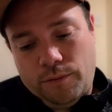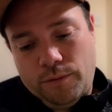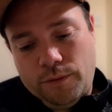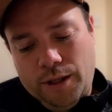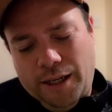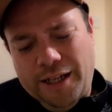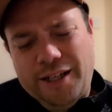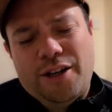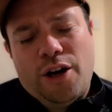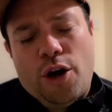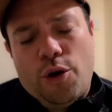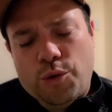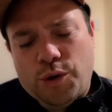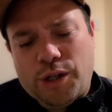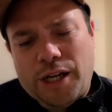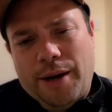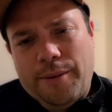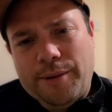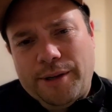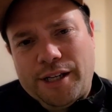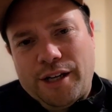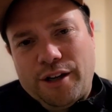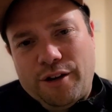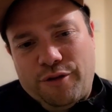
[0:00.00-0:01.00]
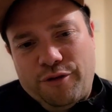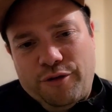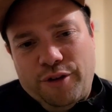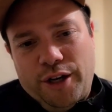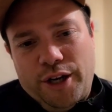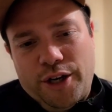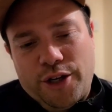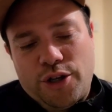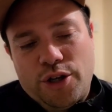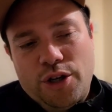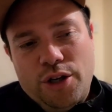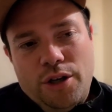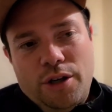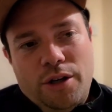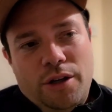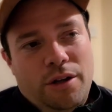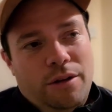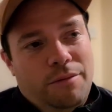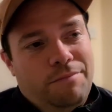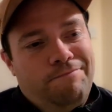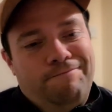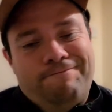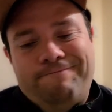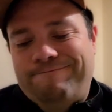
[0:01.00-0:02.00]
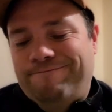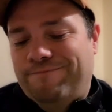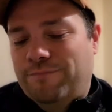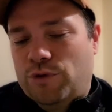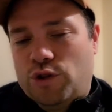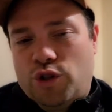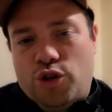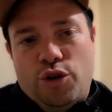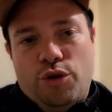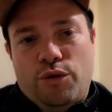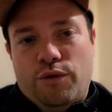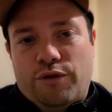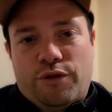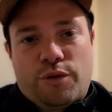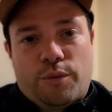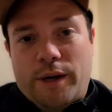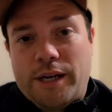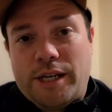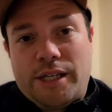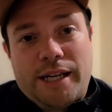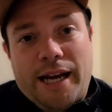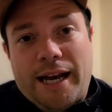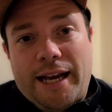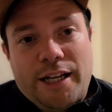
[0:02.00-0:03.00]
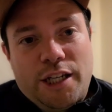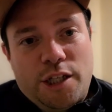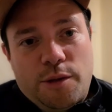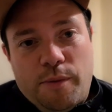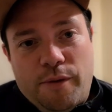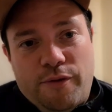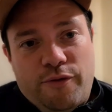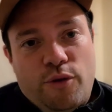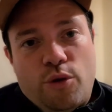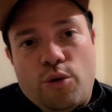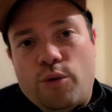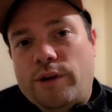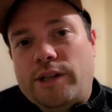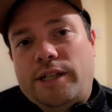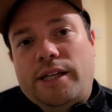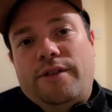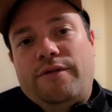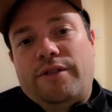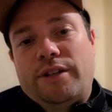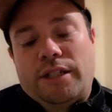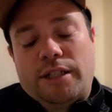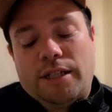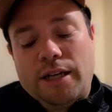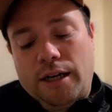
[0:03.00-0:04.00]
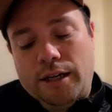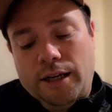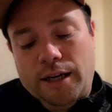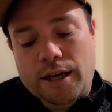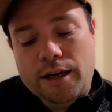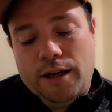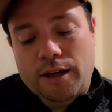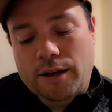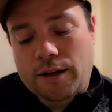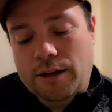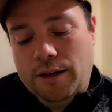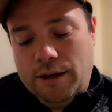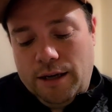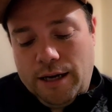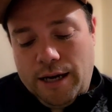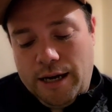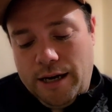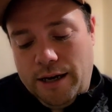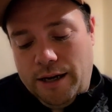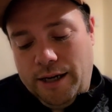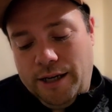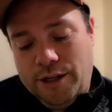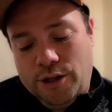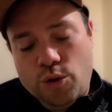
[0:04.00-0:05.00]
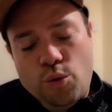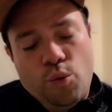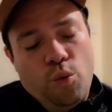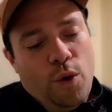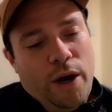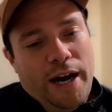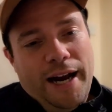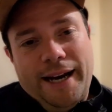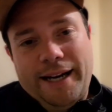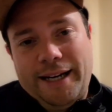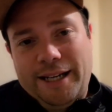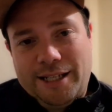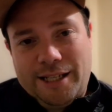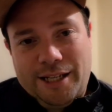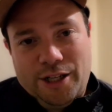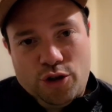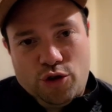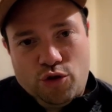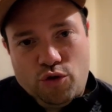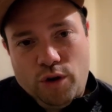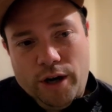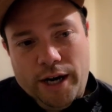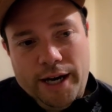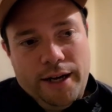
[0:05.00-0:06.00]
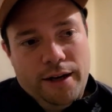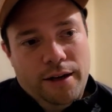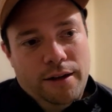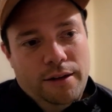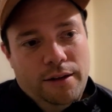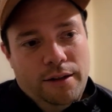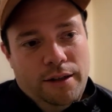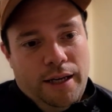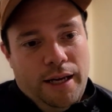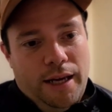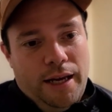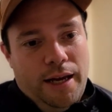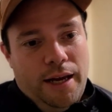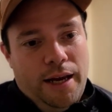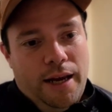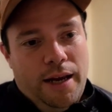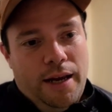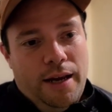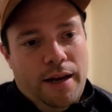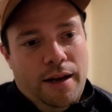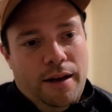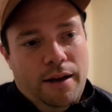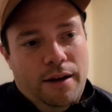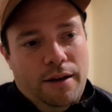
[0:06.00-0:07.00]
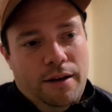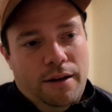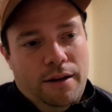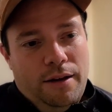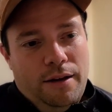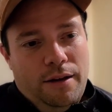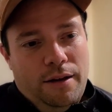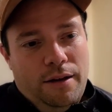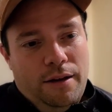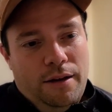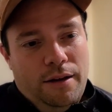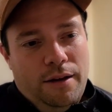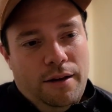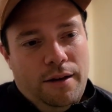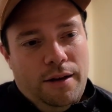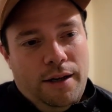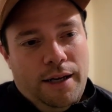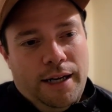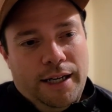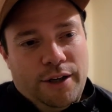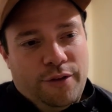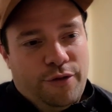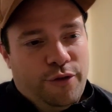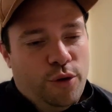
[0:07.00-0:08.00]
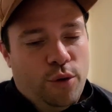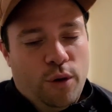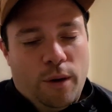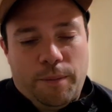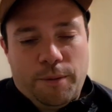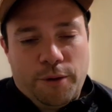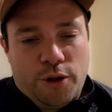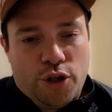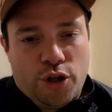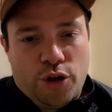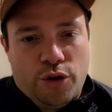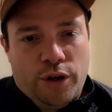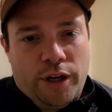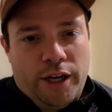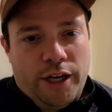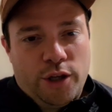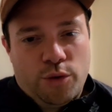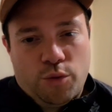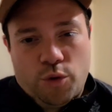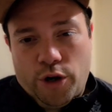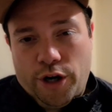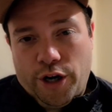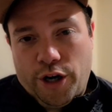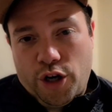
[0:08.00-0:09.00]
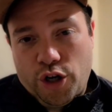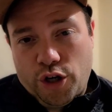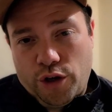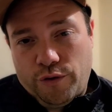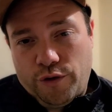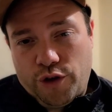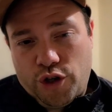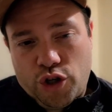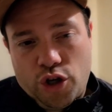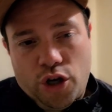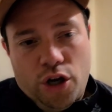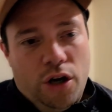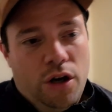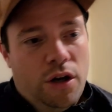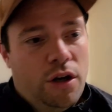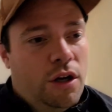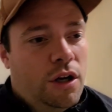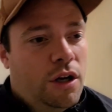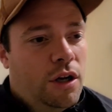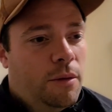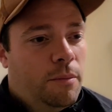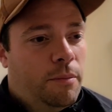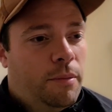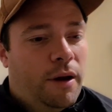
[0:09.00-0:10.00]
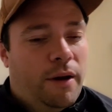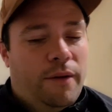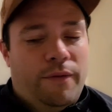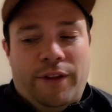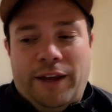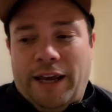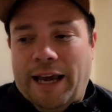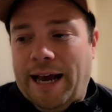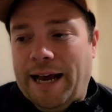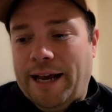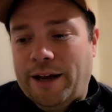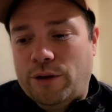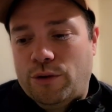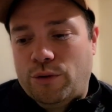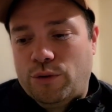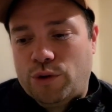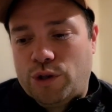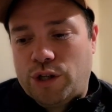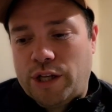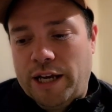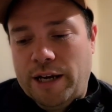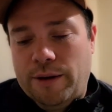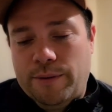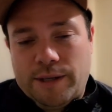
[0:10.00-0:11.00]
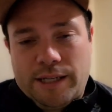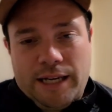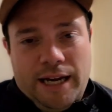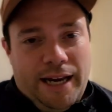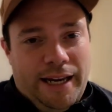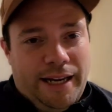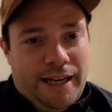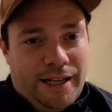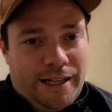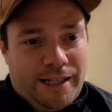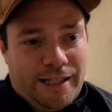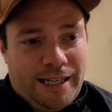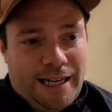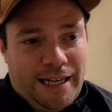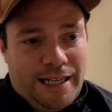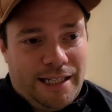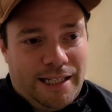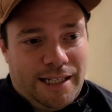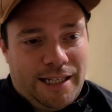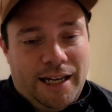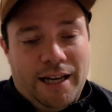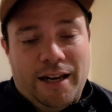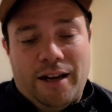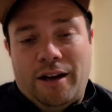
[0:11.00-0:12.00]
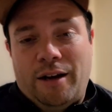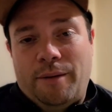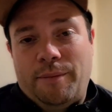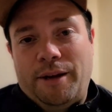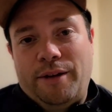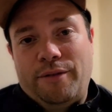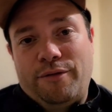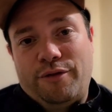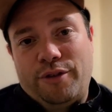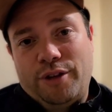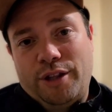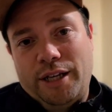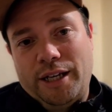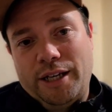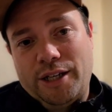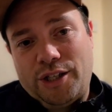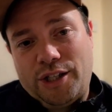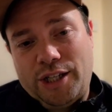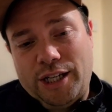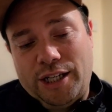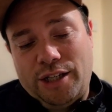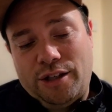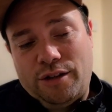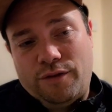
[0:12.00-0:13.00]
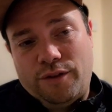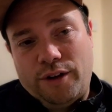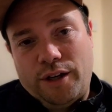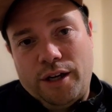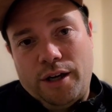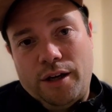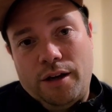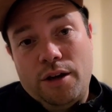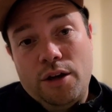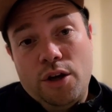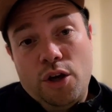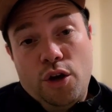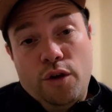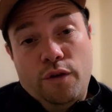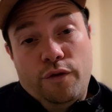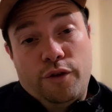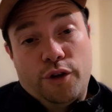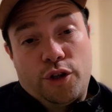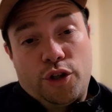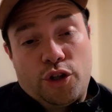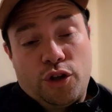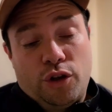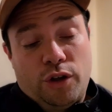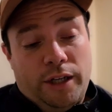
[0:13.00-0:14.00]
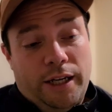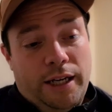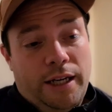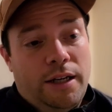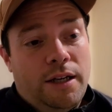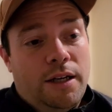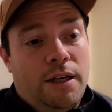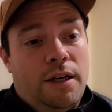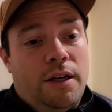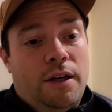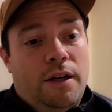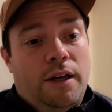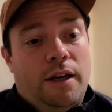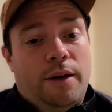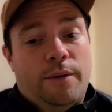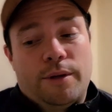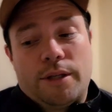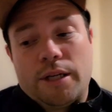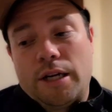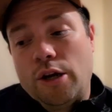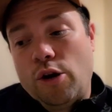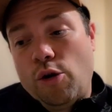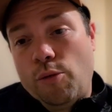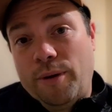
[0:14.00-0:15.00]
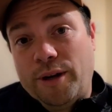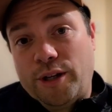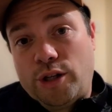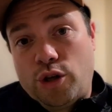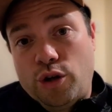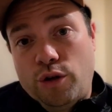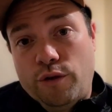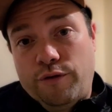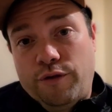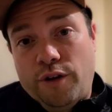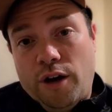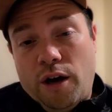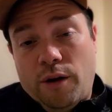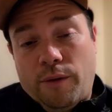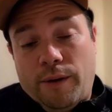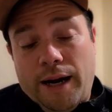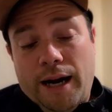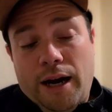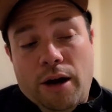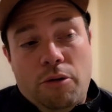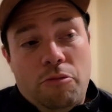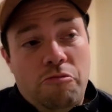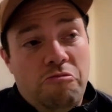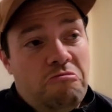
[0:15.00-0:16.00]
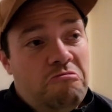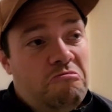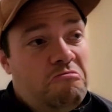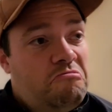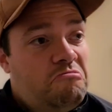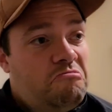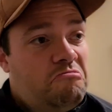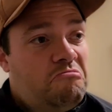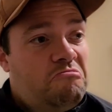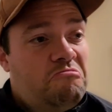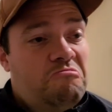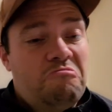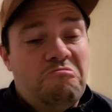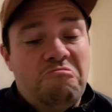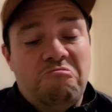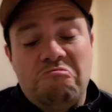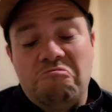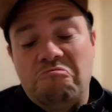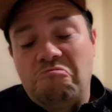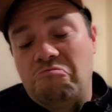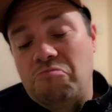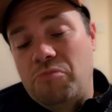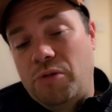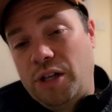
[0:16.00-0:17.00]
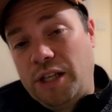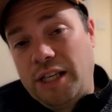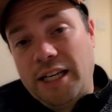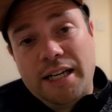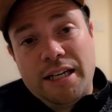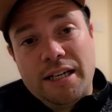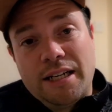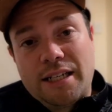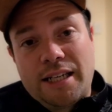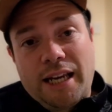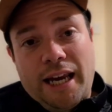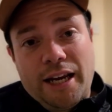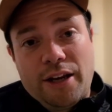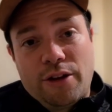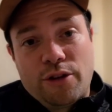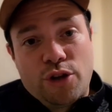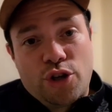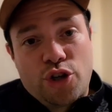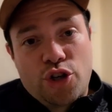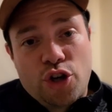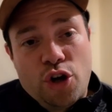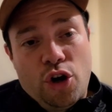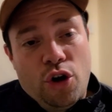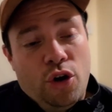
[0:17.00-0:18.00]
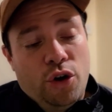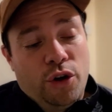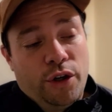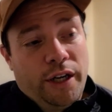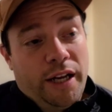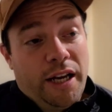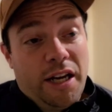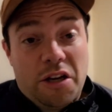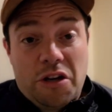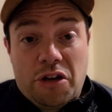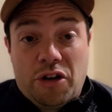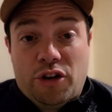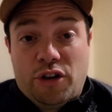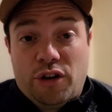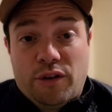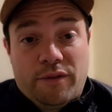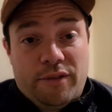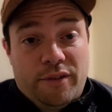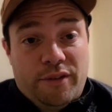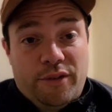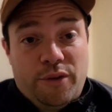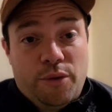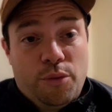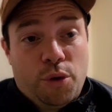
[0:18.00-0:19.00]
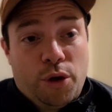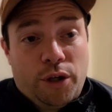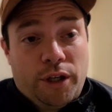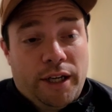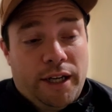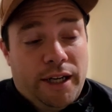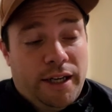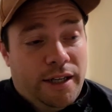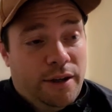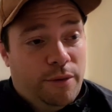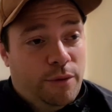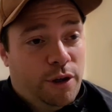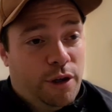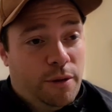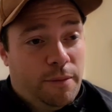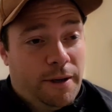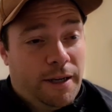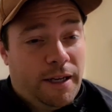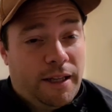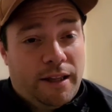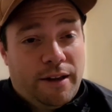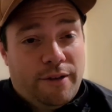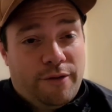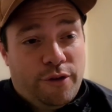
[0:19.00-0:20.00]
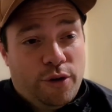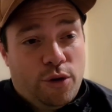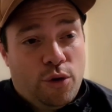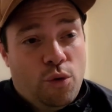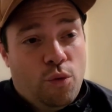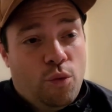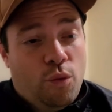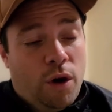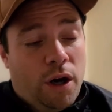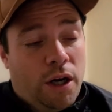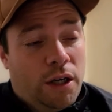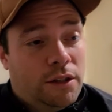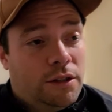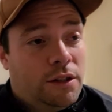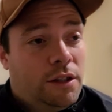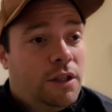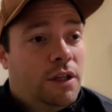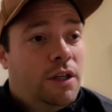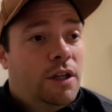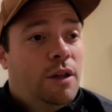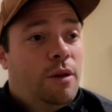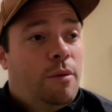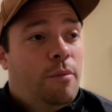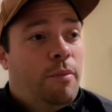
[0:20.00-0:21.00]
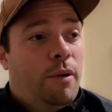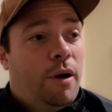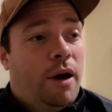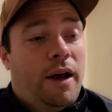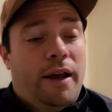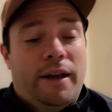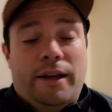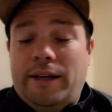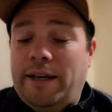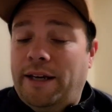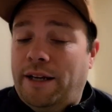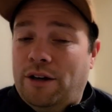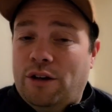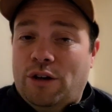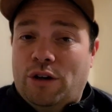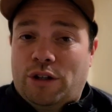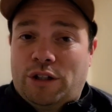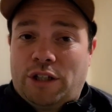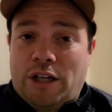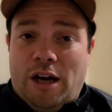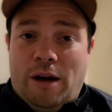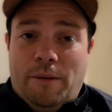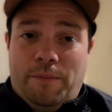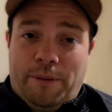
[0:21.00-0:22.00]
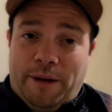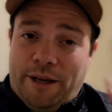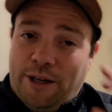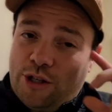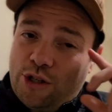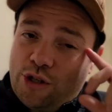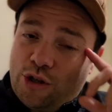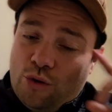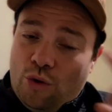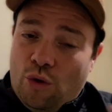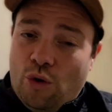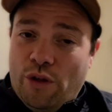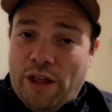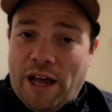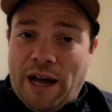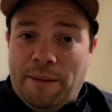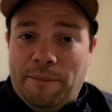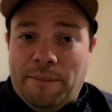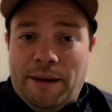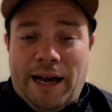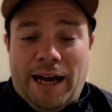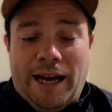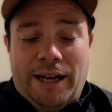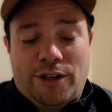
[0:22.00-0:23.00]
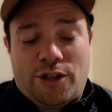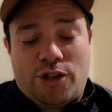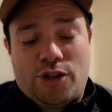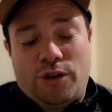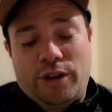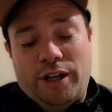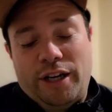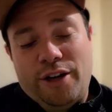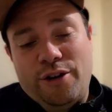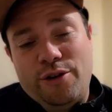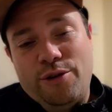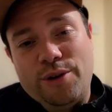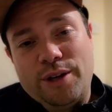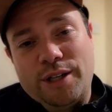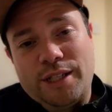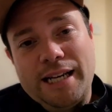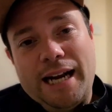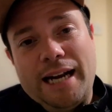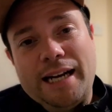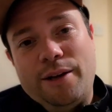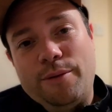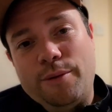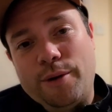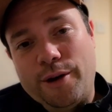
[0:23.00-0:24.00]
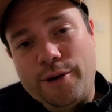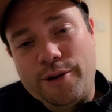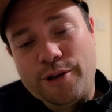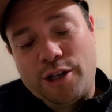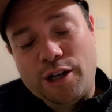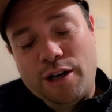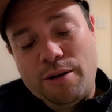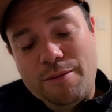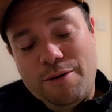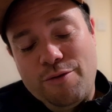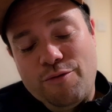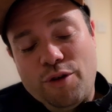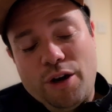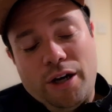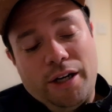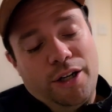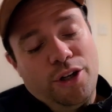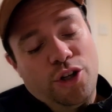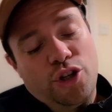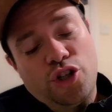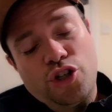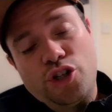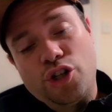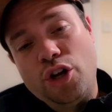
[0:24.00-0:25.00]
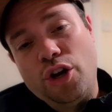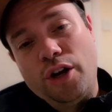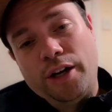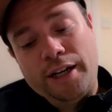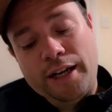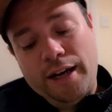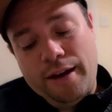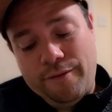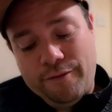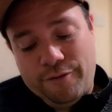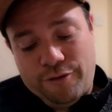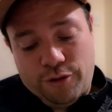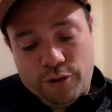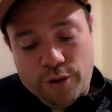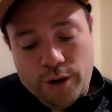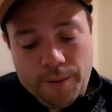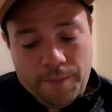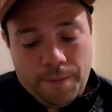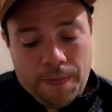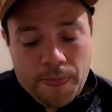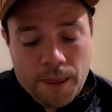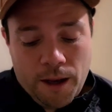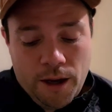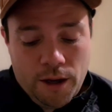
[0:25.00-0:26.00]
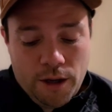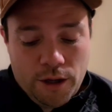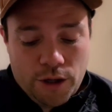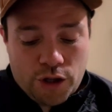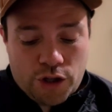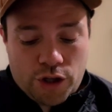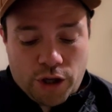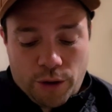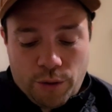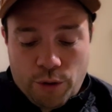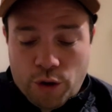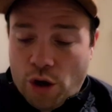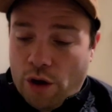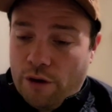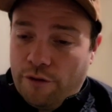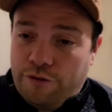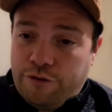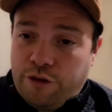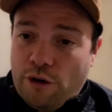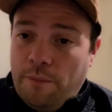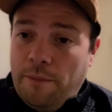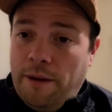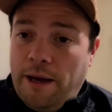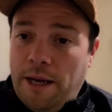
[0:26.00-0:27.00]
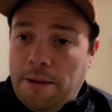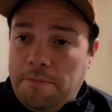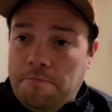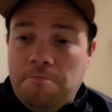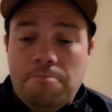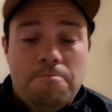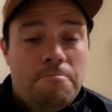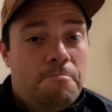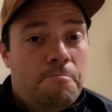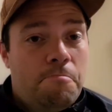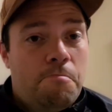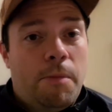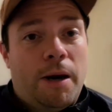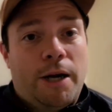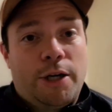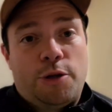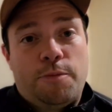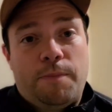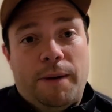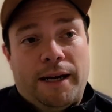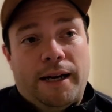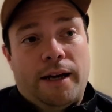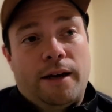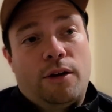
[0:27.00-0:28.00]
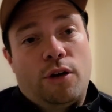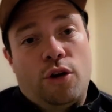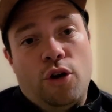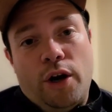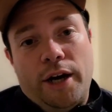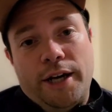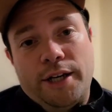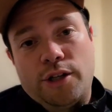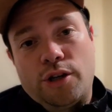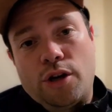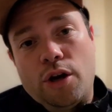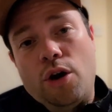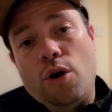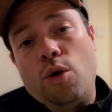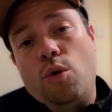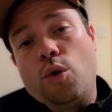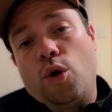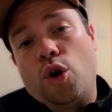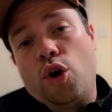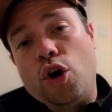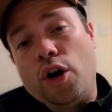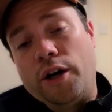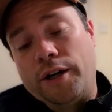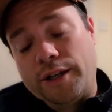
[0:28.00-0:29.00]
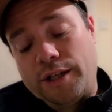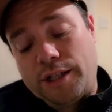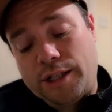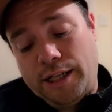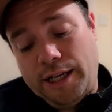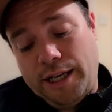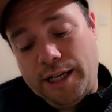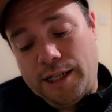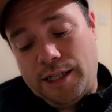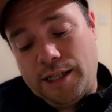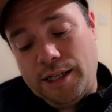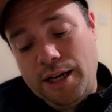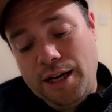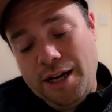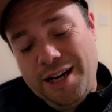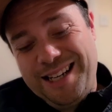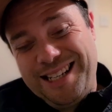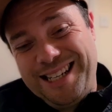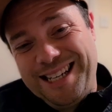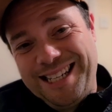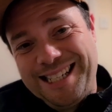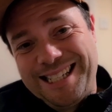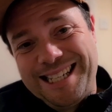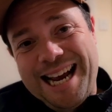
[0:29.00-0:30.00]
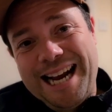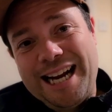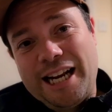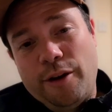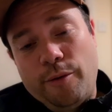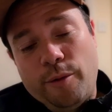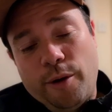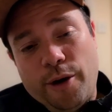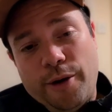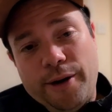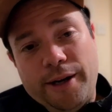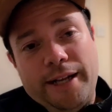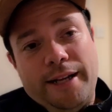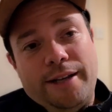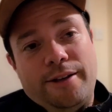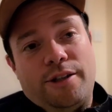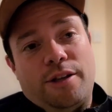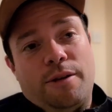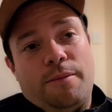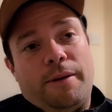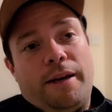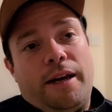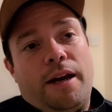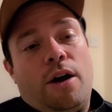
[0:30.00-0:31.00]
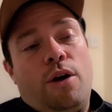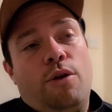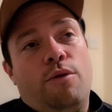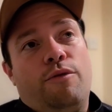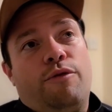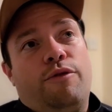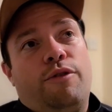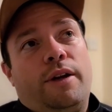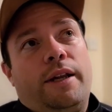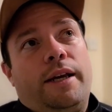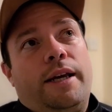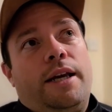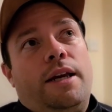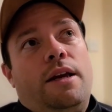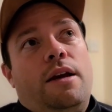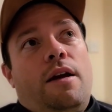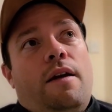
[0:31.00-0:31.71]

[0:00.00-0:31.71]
he knows how he's going to finish 2-3 seconds before he's even done it. His awareness is great. He had a few opportunities where he could have shot, but the angles that he was at, he assessed it. I mean, for the assist for Sonny, he was a little bit too far out, didn't take the shot on. He could have if he wanted. It would have been a difficult one. But he looked up. He saw that man, Sonny. He knew exactly where he was going to be running, slotted it in for him. So, look, from him, much better. Got his goal, got an assist. It's exactly where he needs to be. Hopefully,